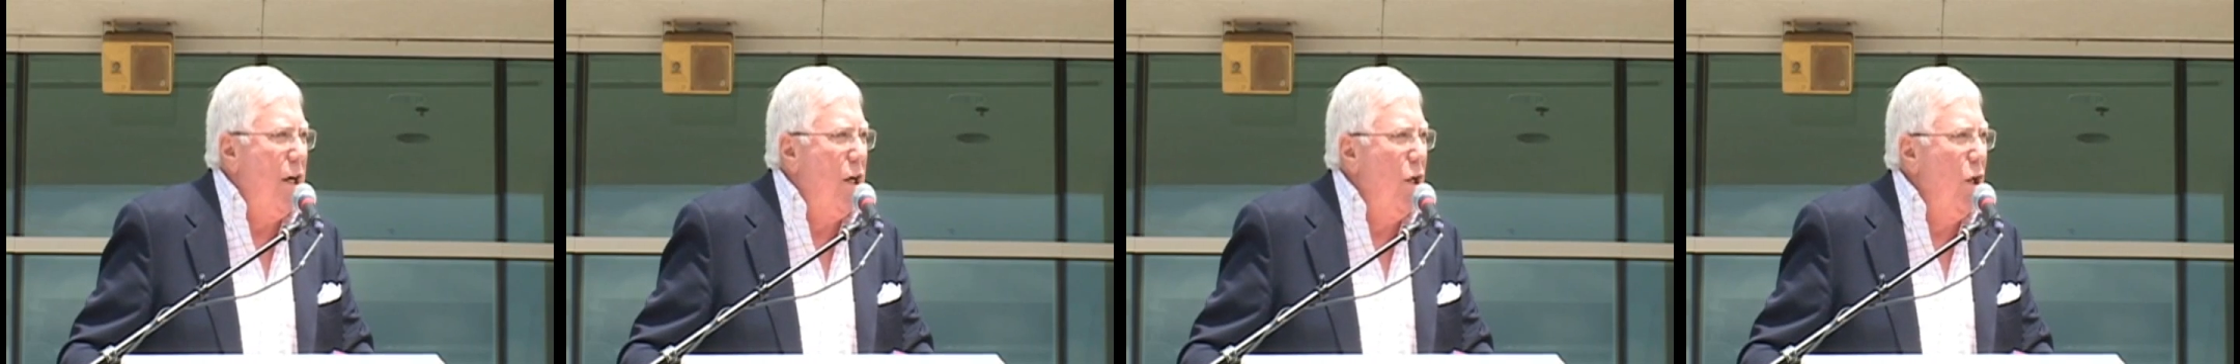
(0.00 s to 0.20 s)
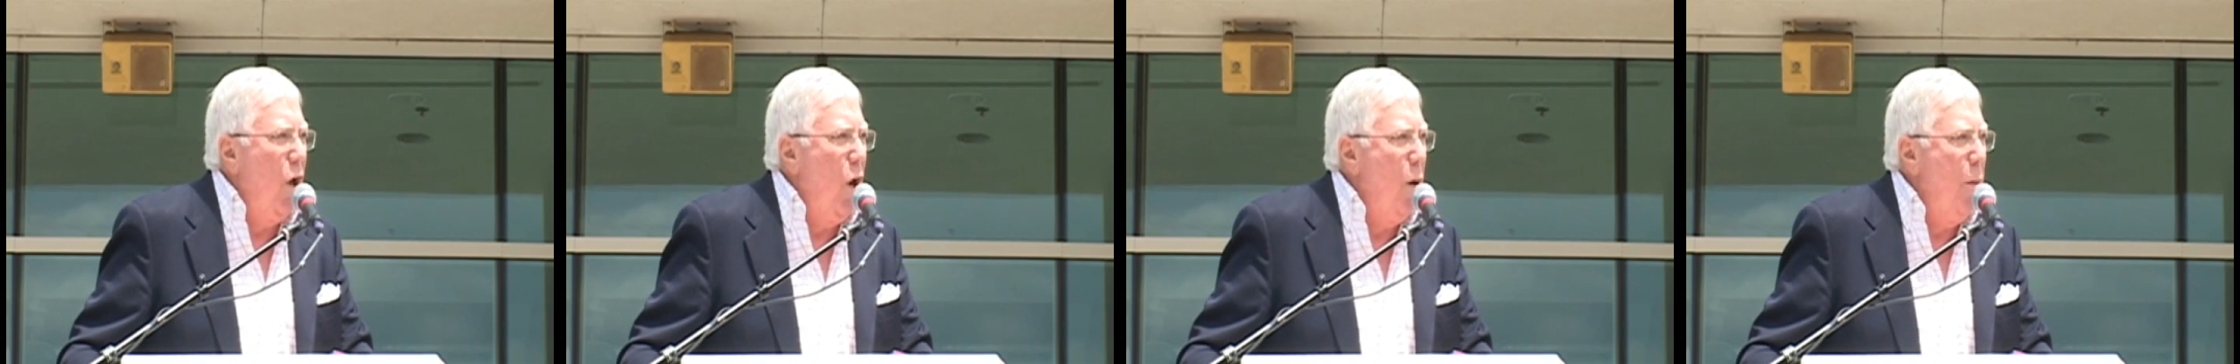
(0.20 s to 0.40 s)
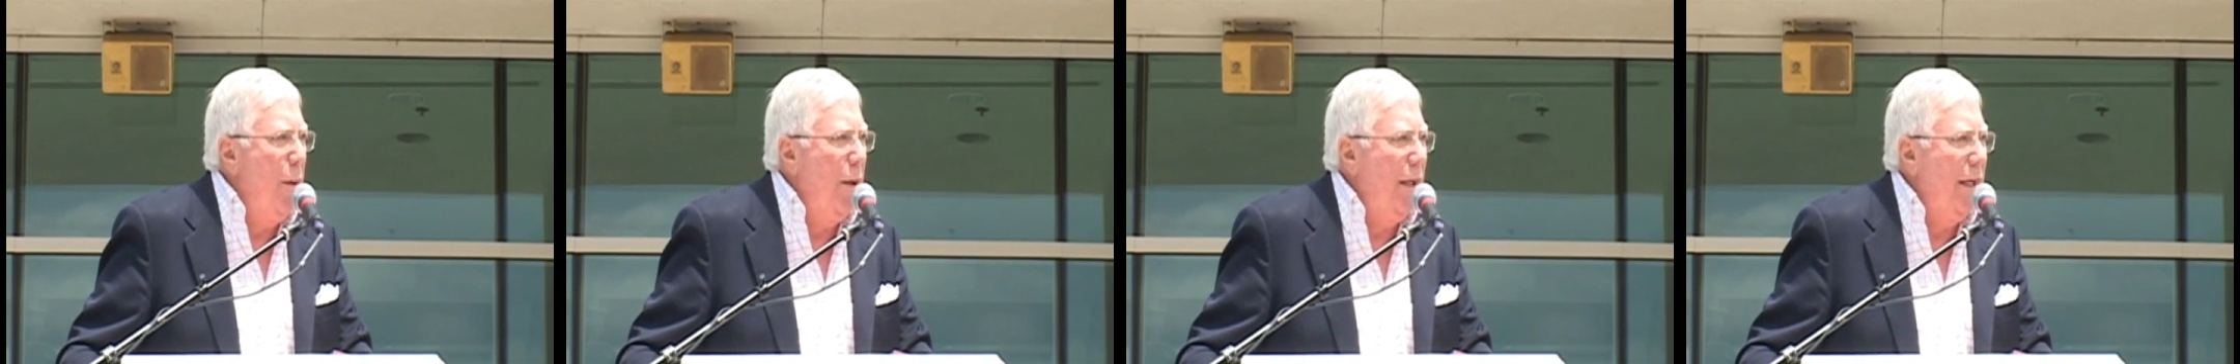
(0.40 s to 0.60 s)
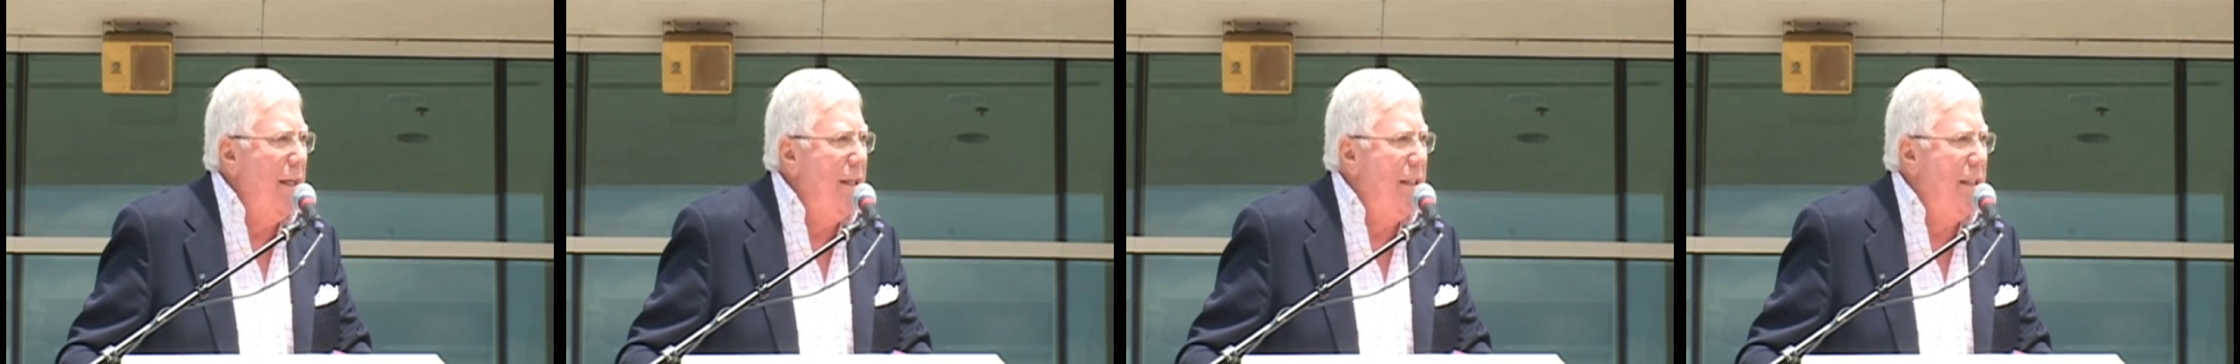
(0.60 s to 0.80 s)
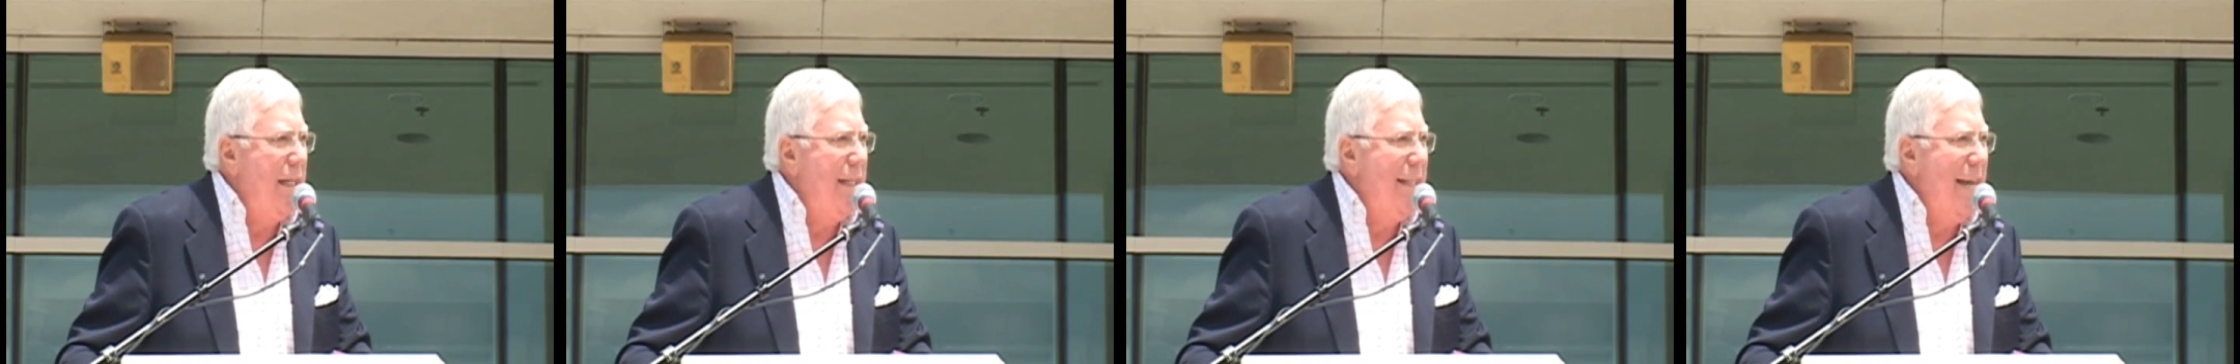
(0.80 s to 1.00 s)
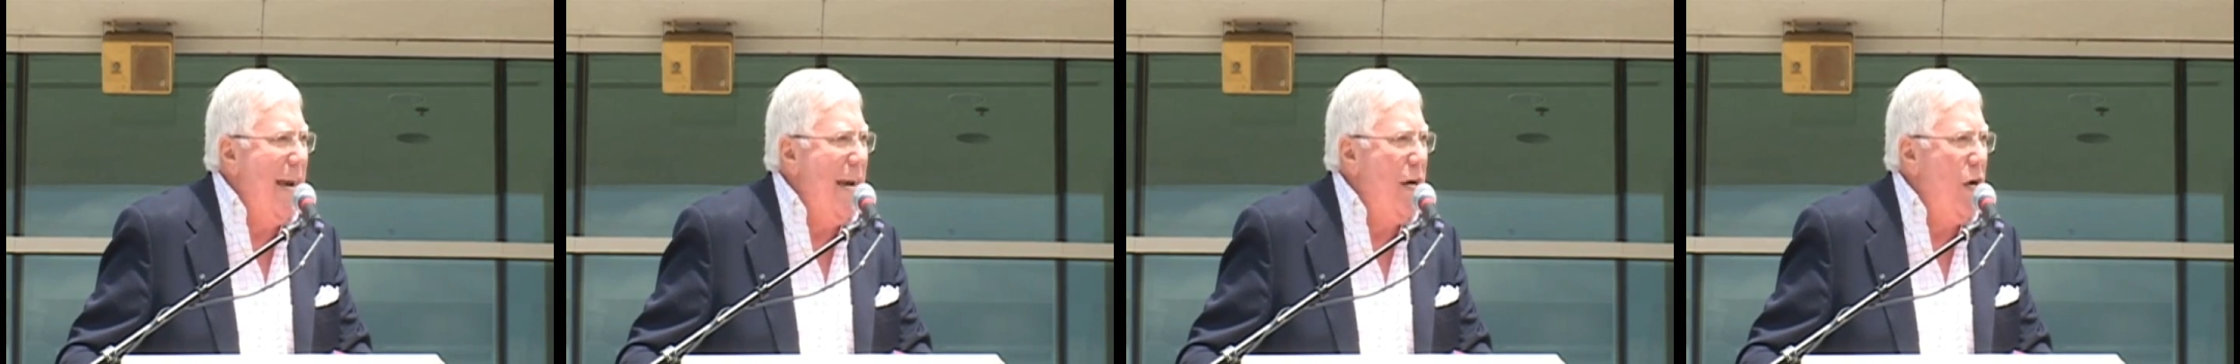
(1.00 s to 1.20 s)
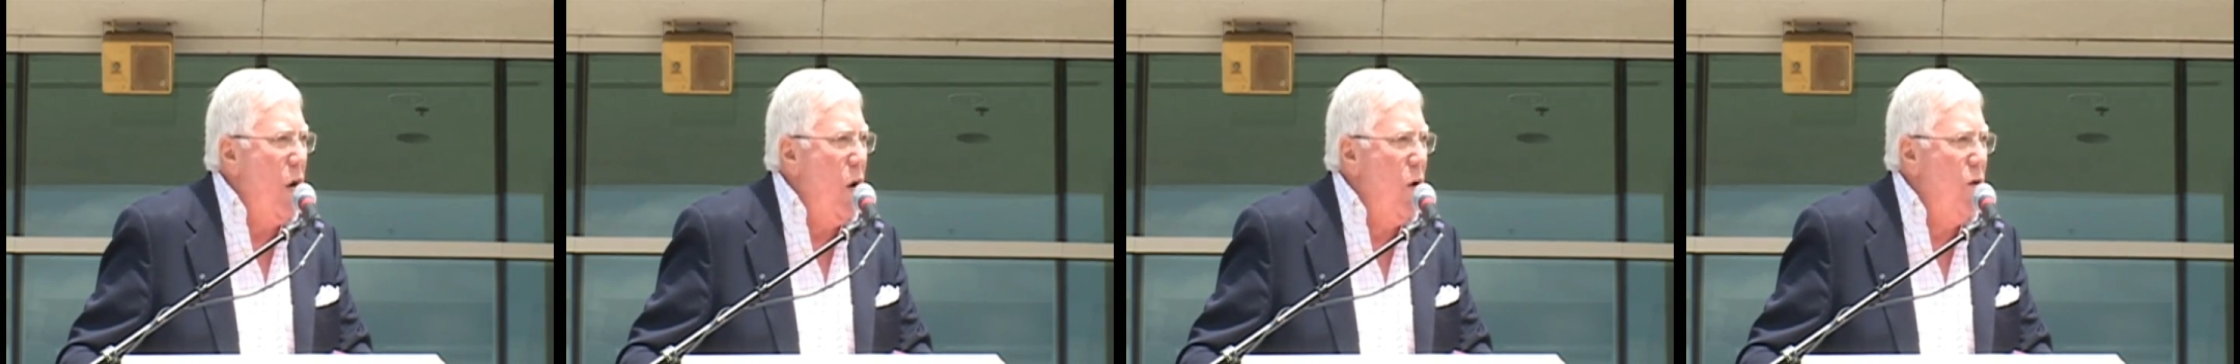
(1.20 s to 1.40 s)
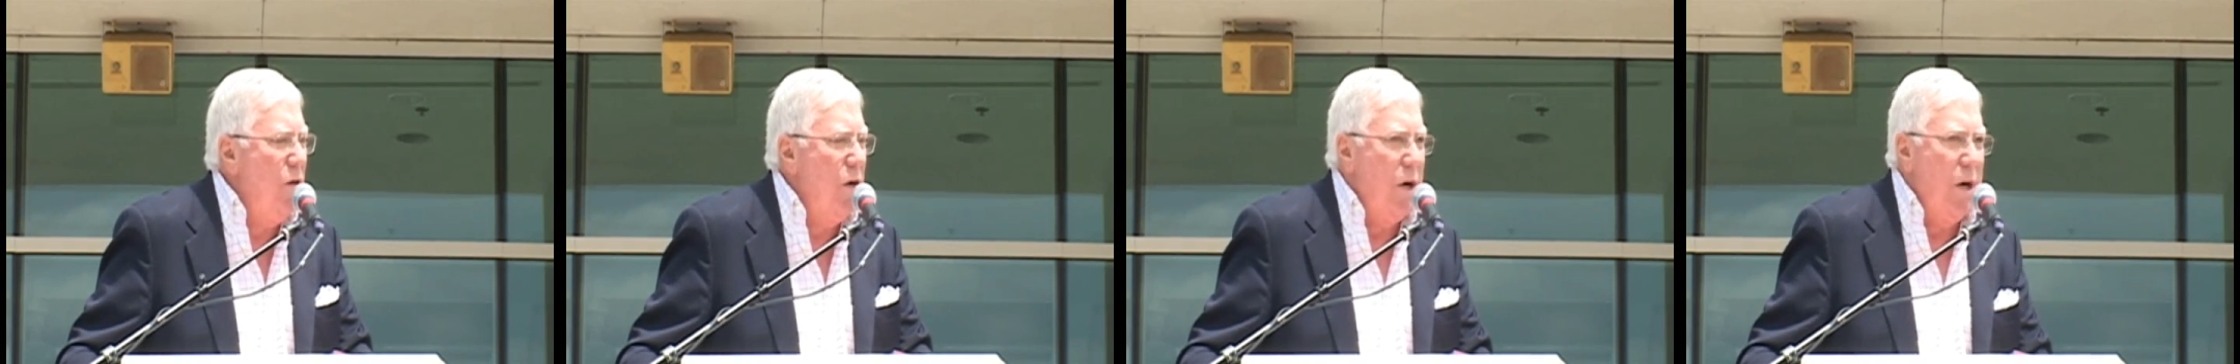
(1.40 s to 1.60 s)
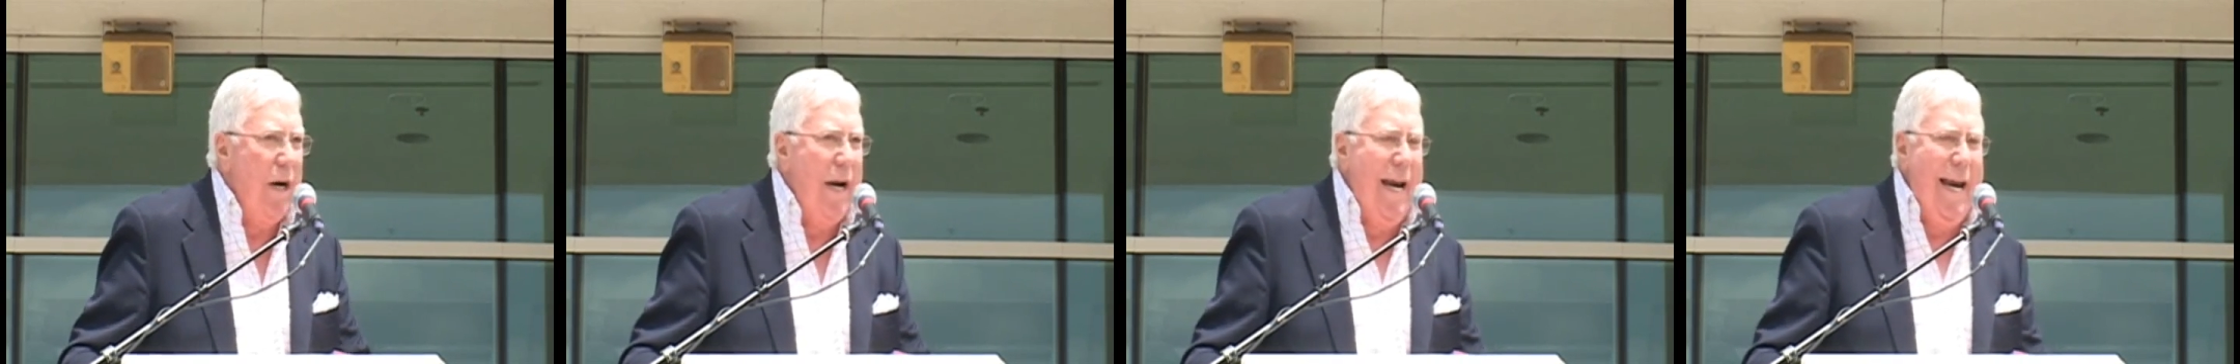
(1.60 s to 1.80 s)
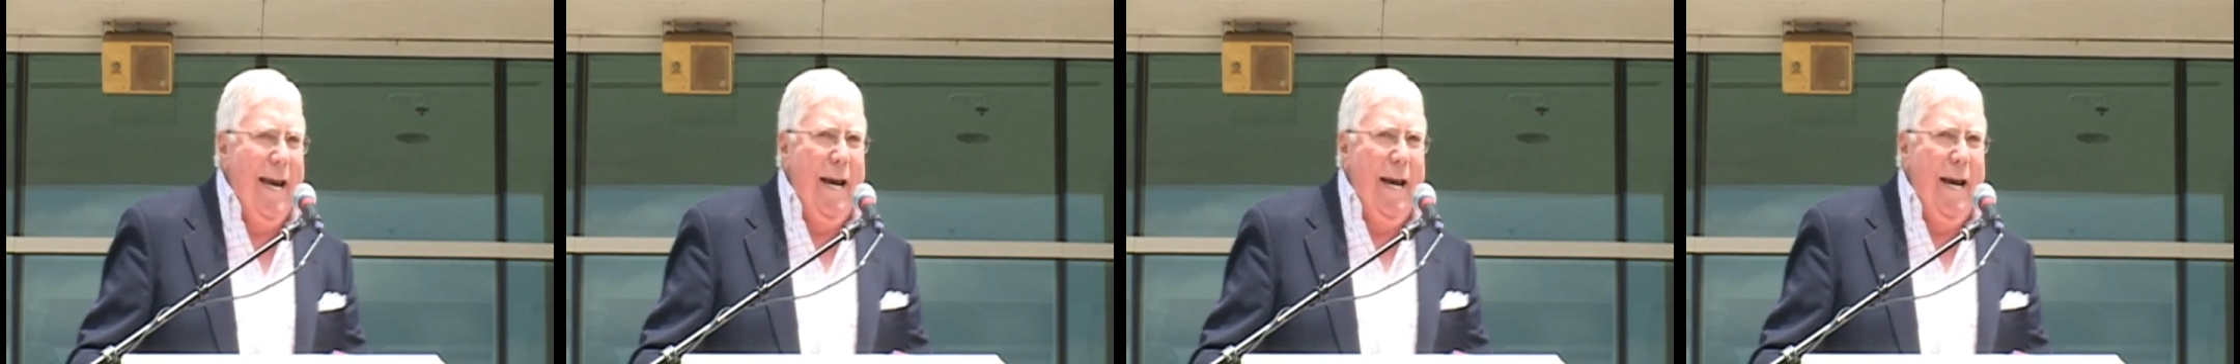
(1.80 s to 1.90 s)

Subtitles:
globalists to take over.